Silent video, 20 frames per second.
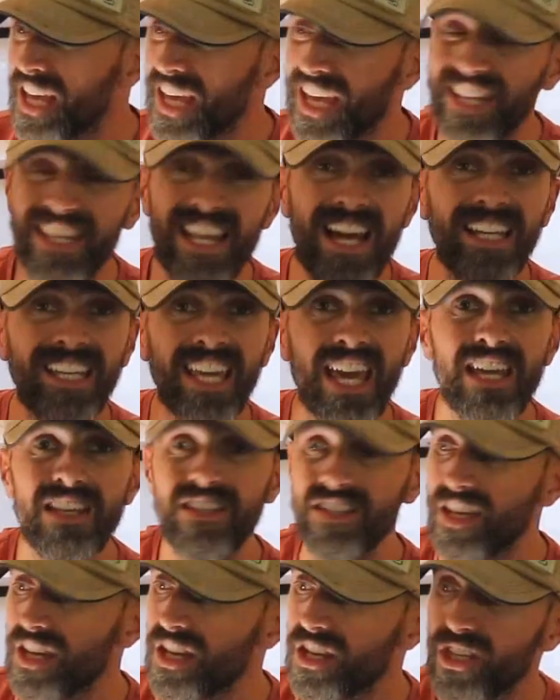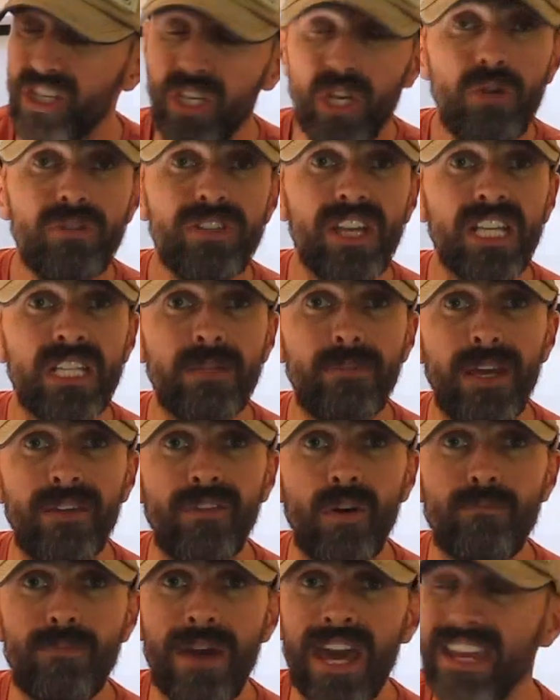In that case, use it as a bit of
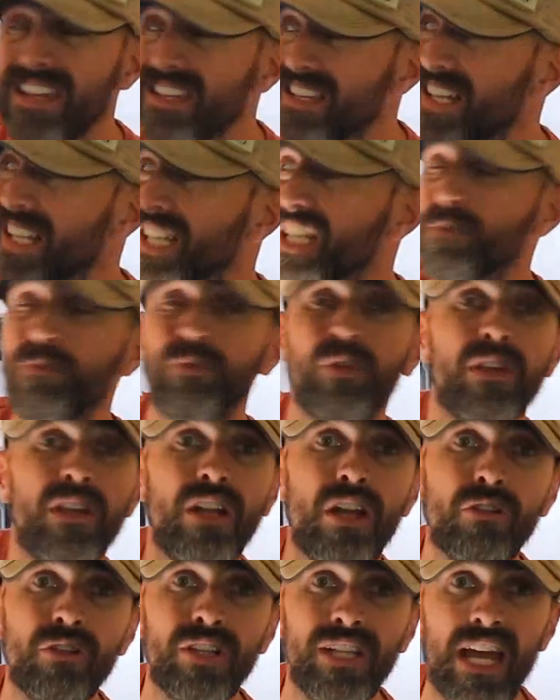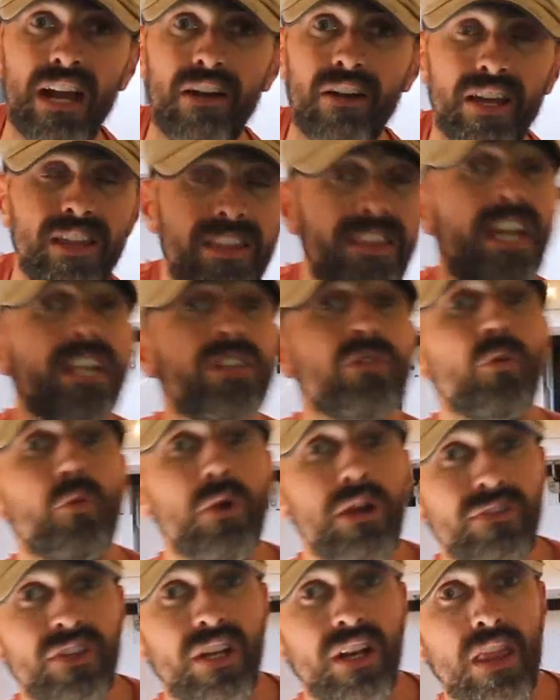a base and explore the local area. That's what
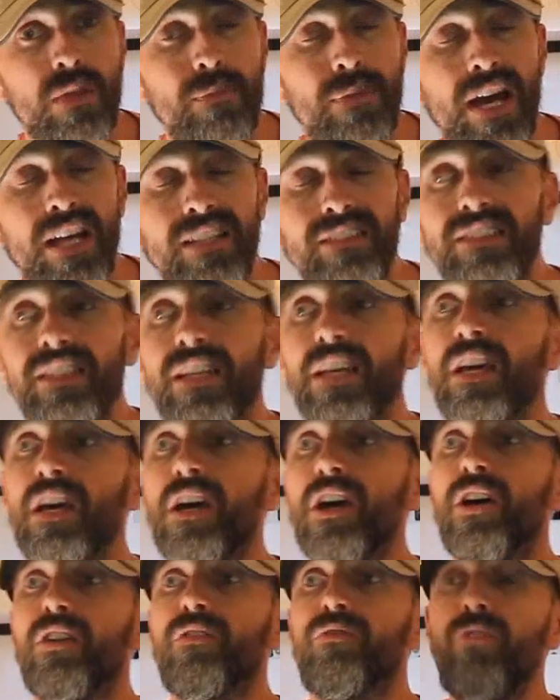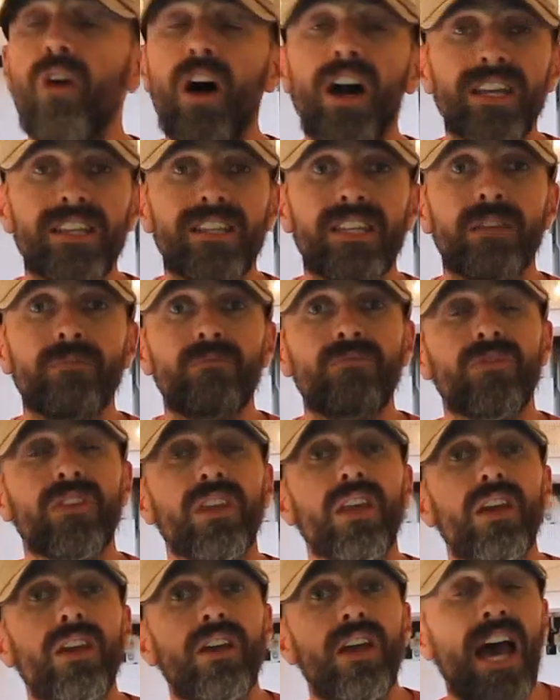we've done in the past. Right,
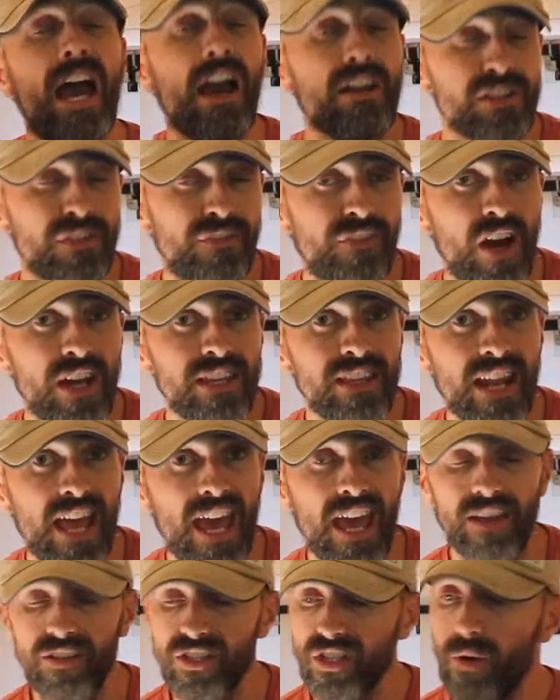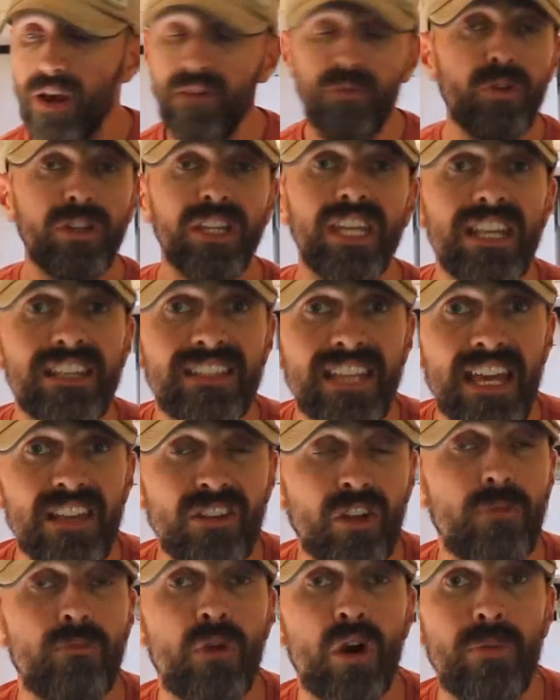how to find an AIRE. So everyone these days
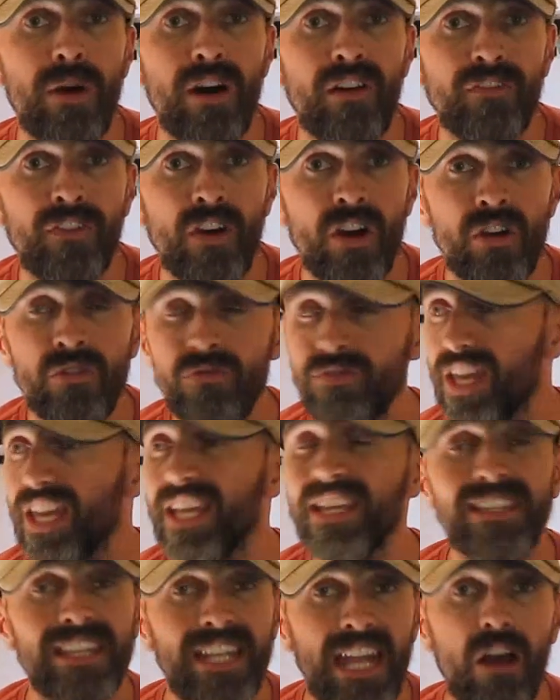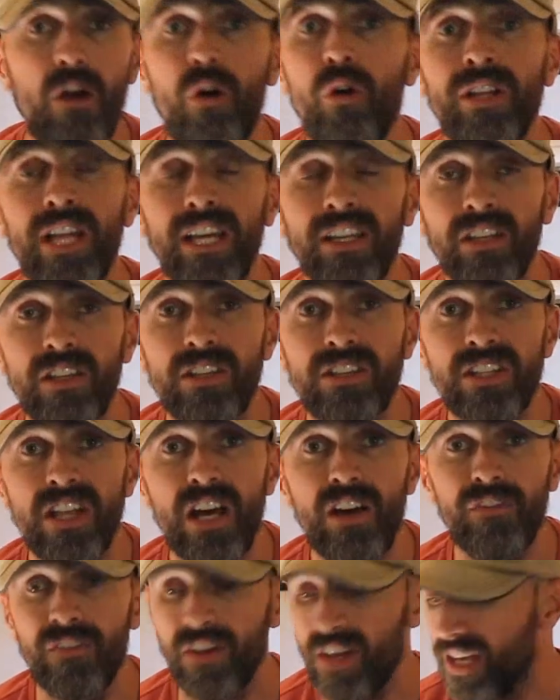got mobile phones, internet, all that good
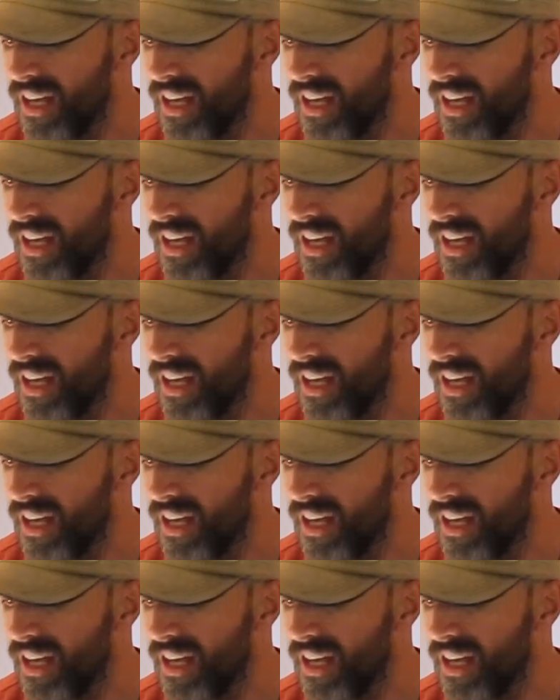stuff.